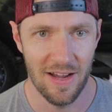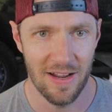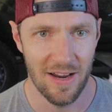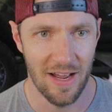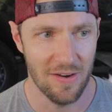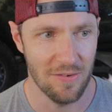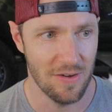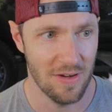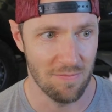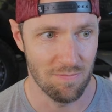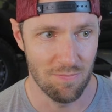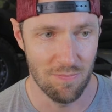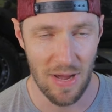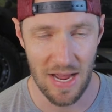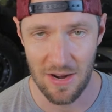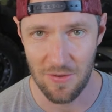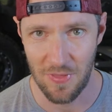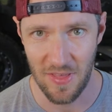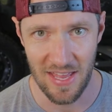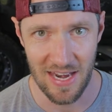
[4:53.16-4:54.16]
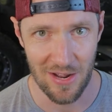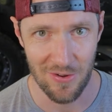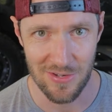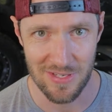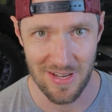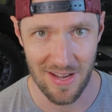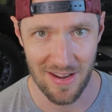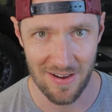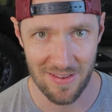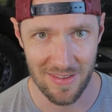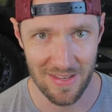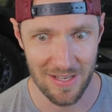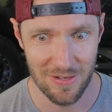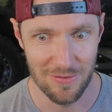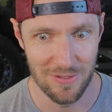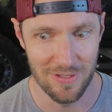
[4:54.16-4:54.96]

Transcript: back then I was kind of like,